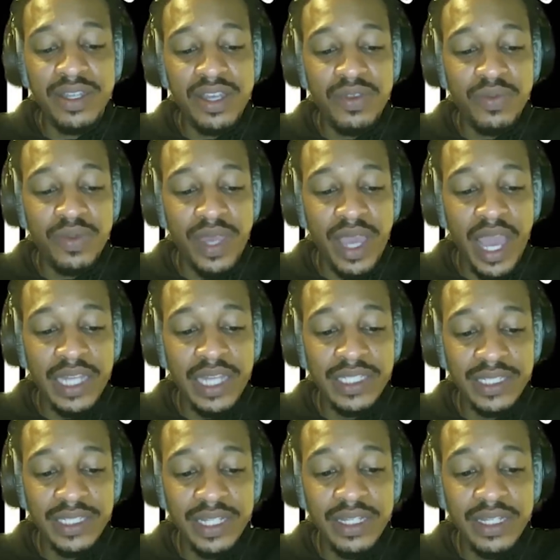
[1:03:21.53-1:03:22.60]
If we
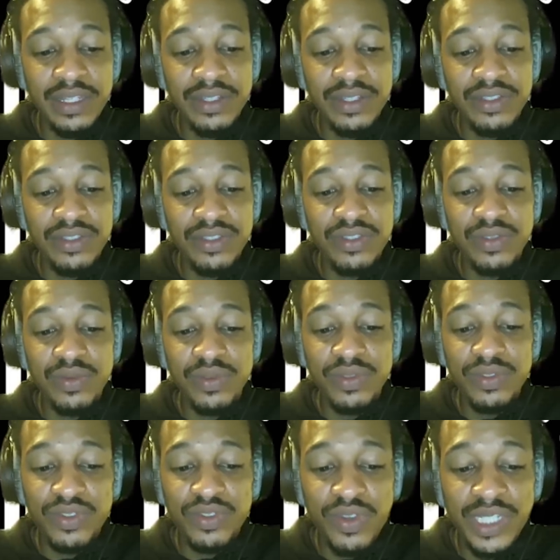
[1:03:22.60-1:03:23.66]
actually
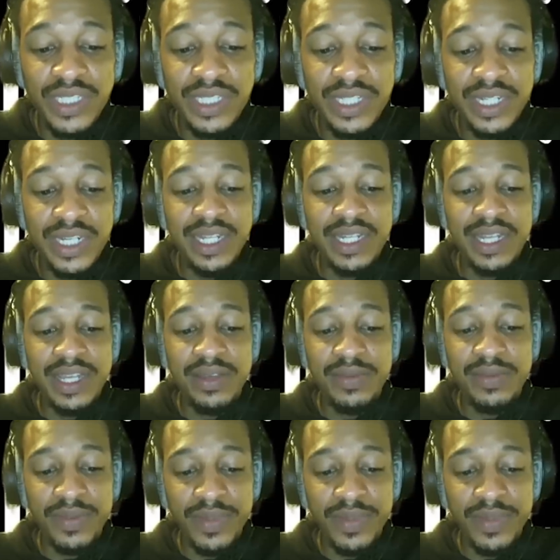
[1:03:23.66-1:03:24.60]
trusted in him,